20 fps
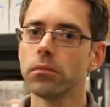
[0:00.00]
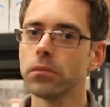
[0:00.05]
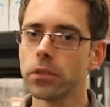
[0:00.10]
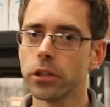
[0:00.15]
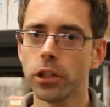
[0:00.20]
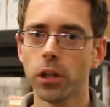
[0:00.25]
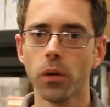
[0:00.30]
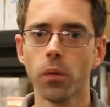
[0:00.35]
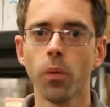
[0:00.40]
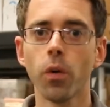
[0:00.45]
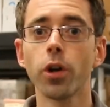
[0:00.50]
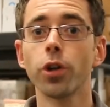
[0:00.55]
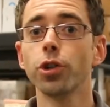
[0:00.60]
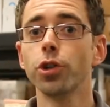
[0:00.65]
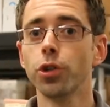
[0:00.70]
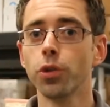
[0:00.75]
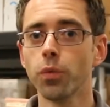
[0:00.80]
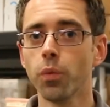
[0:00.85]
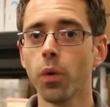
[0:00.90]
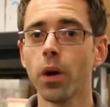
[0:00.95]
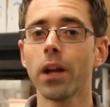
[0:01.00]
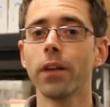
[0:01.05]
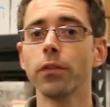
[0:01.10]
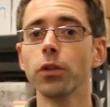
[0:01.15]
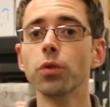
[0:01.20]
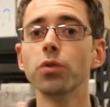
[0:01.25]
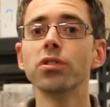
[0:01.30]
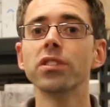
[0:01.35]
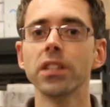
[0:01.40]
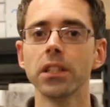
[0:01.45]
you know, what have
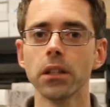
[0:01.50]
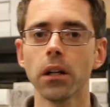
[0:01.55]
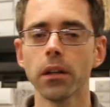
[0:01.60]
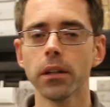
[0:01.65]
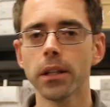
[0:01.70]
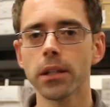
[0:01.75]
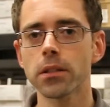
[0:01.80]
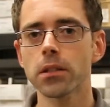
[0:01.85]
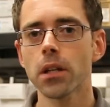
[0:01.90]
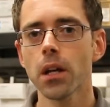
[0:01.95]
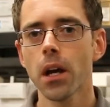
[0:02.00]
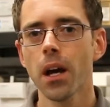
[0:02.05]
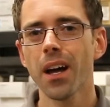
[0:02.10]
you seen on this?